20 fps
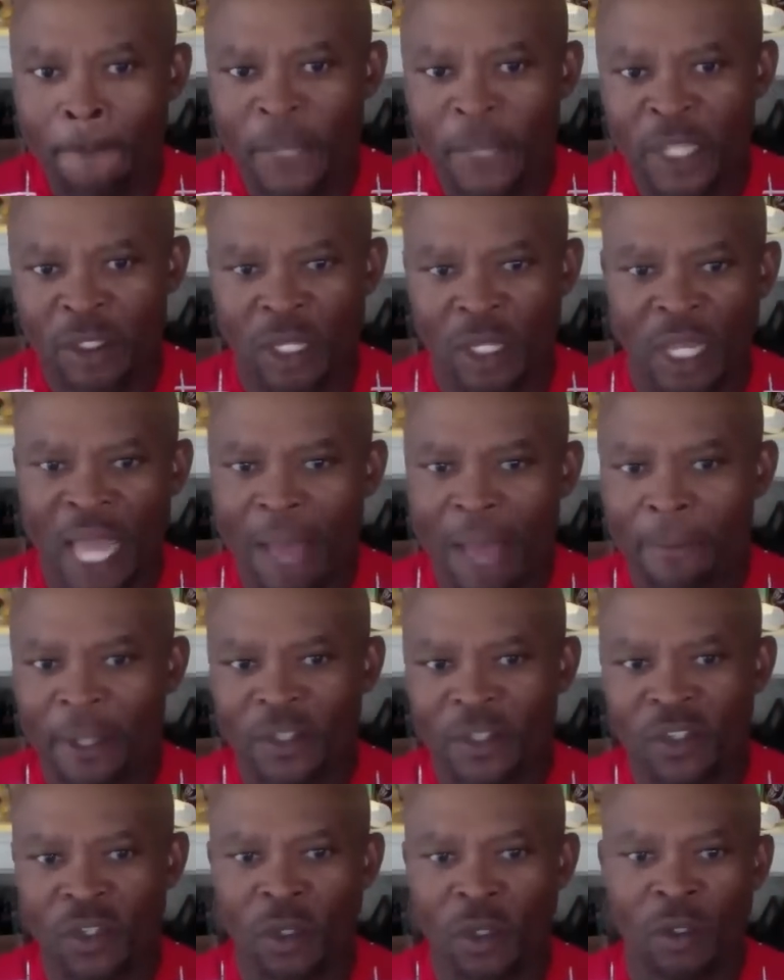It's a La
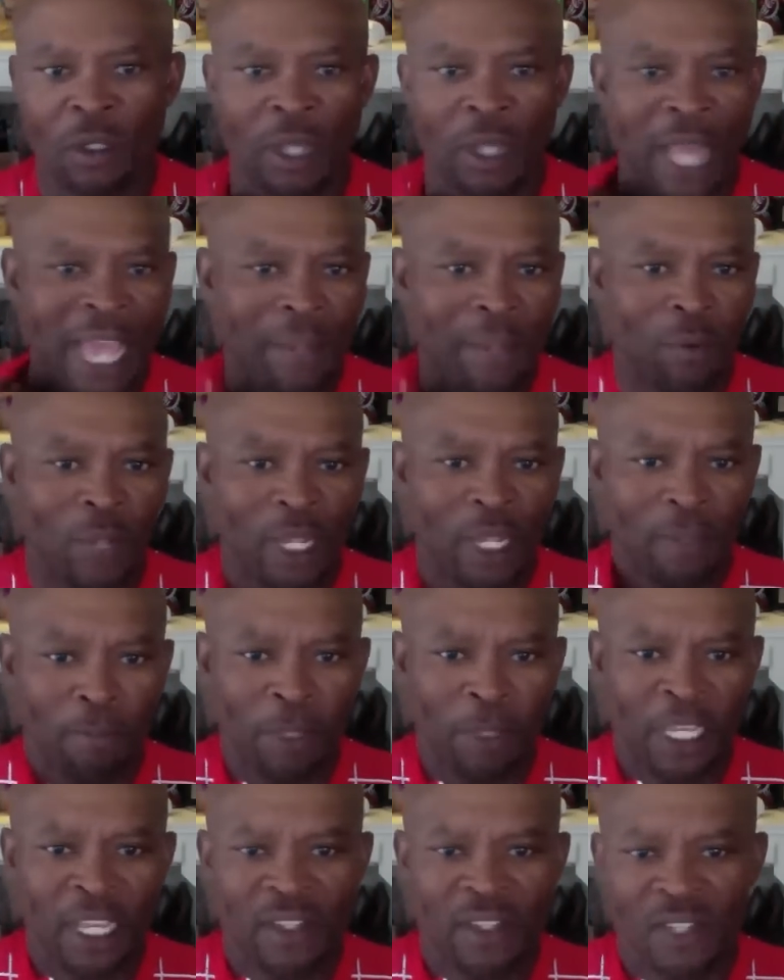Passione lightweight
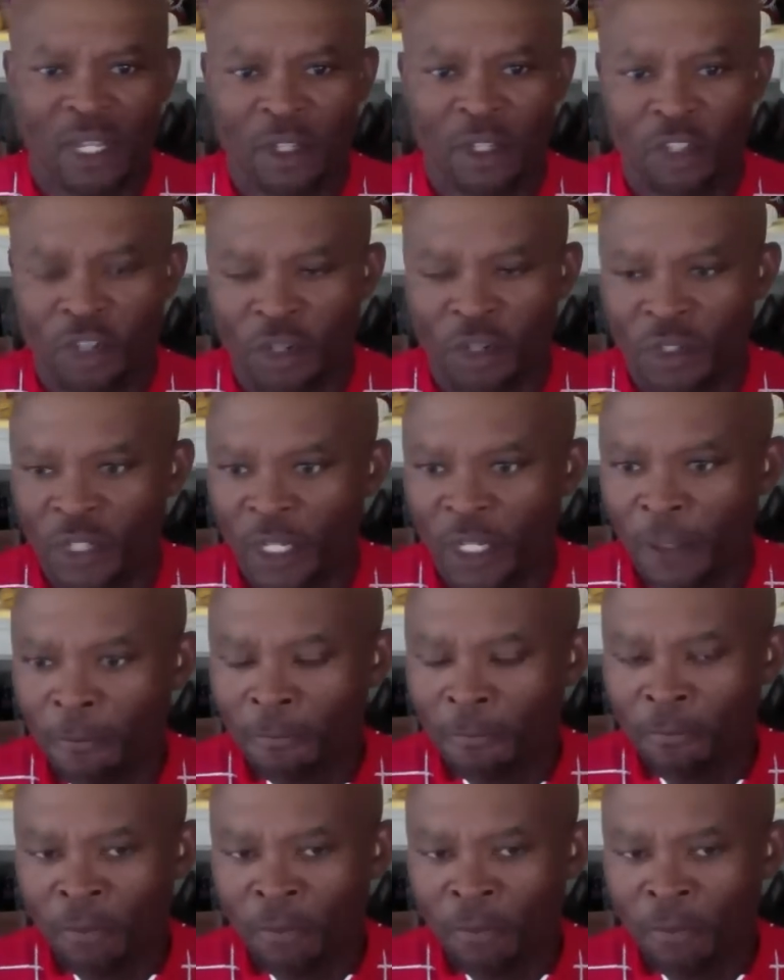PSN jersey.